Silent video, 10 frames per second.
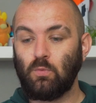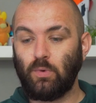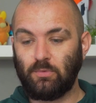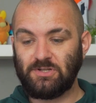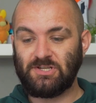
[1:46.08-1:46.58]

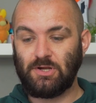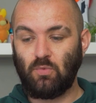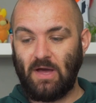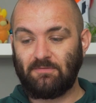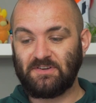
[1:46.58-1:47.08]
We wanted to know
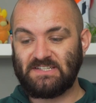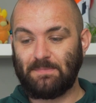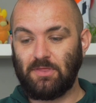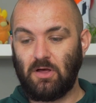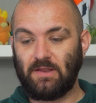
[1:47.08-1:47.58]
what every step
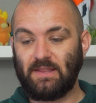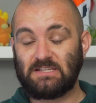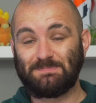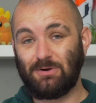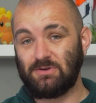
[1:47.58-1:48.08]
of the holiday
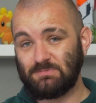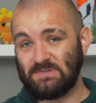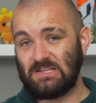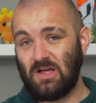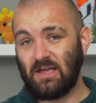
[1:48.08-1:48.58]
experience
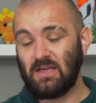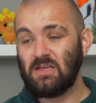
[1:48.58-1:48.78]
was like,